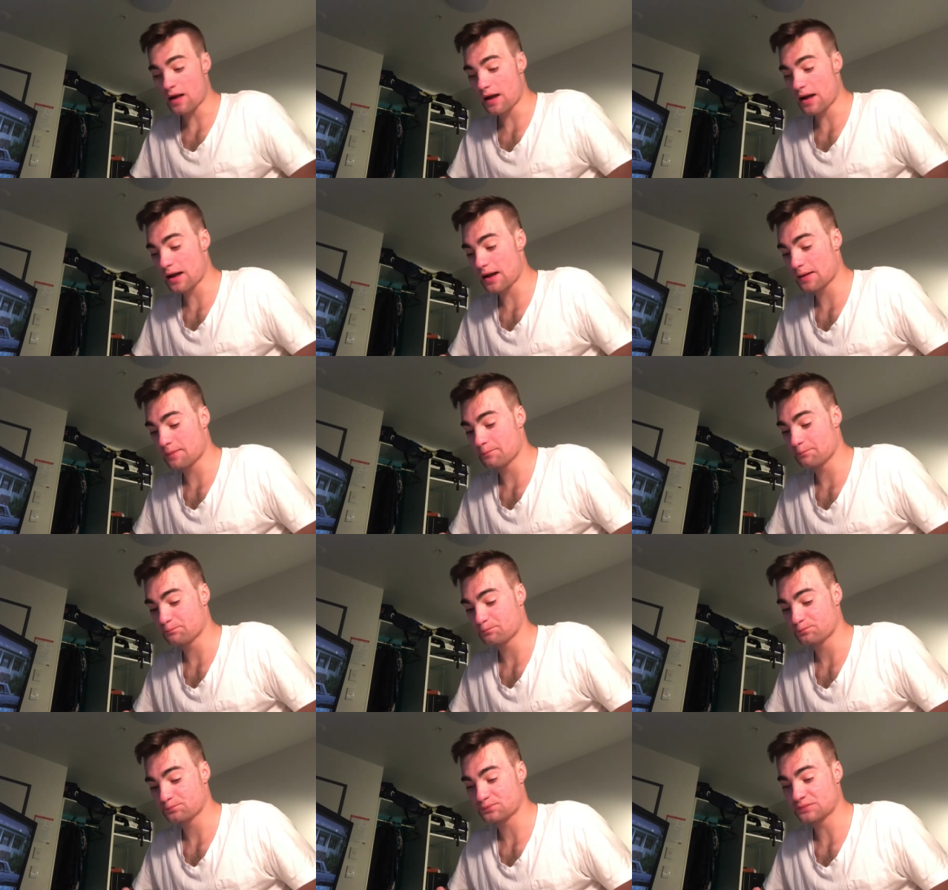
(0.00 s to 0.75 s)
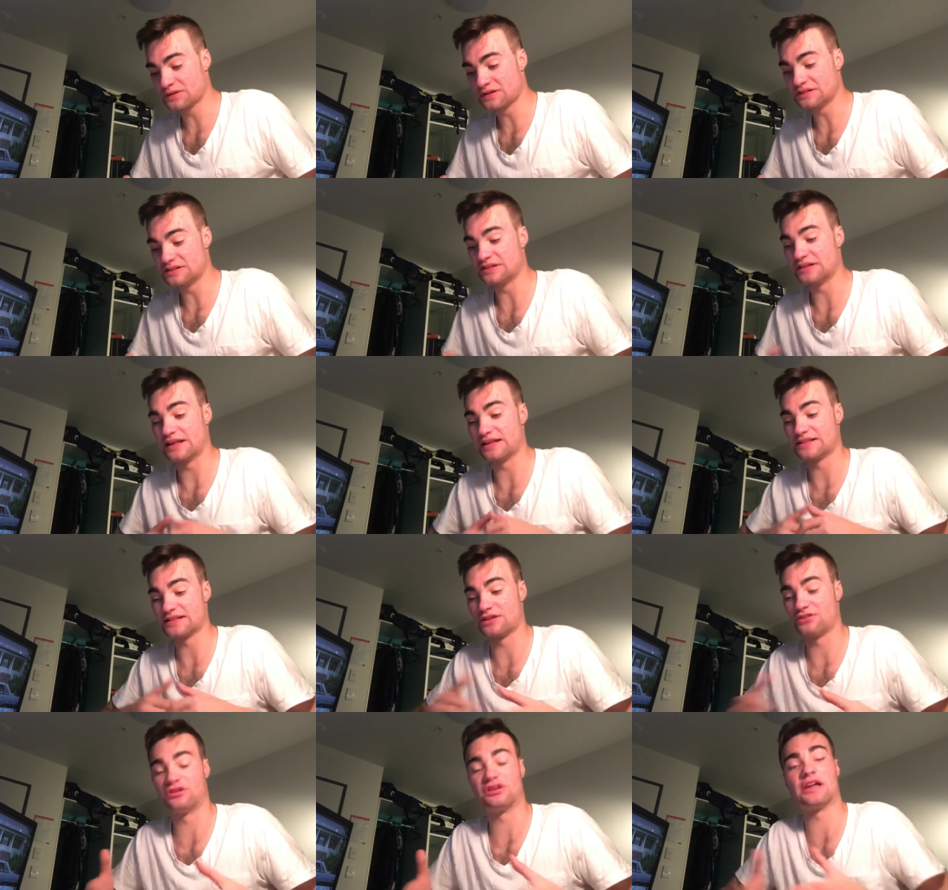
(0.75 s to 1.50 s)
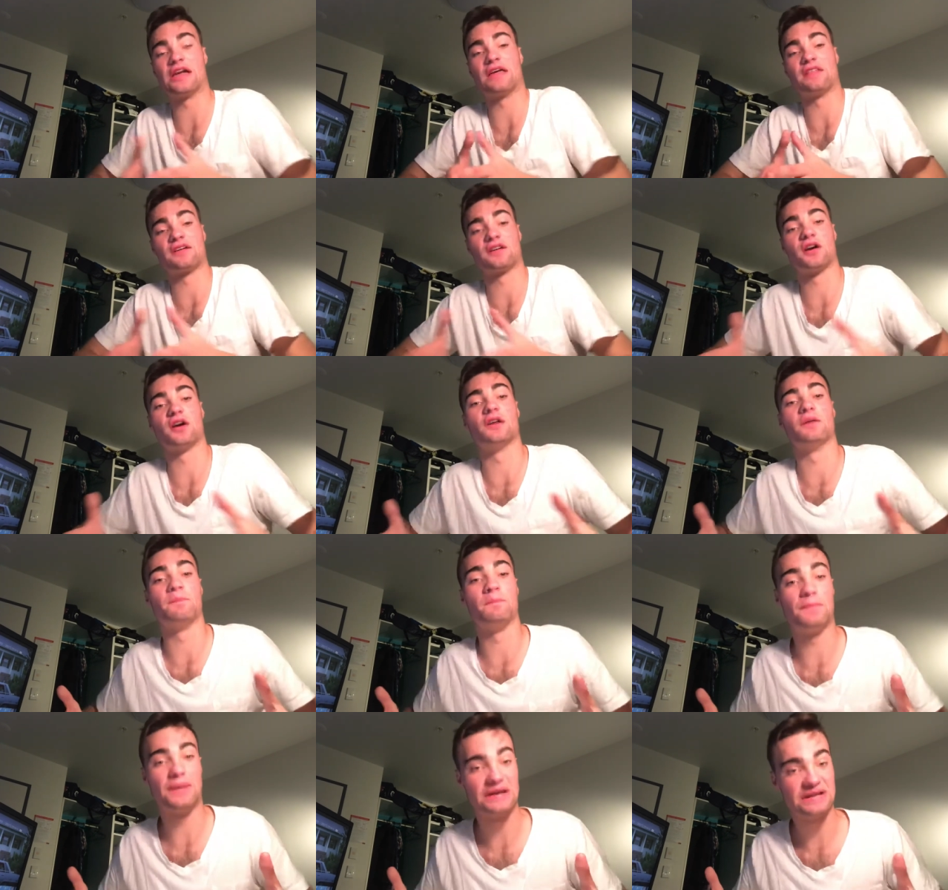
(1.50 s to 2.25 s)
Um, so that's how you get the kind
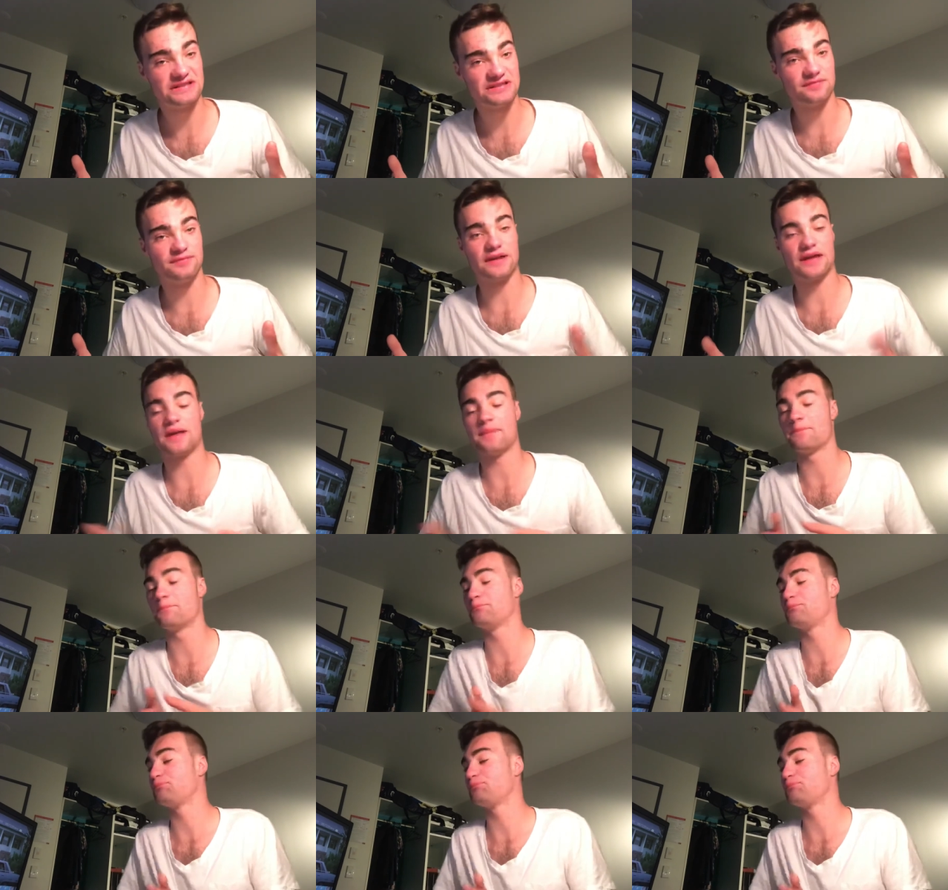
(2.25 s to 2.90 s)
of base of it.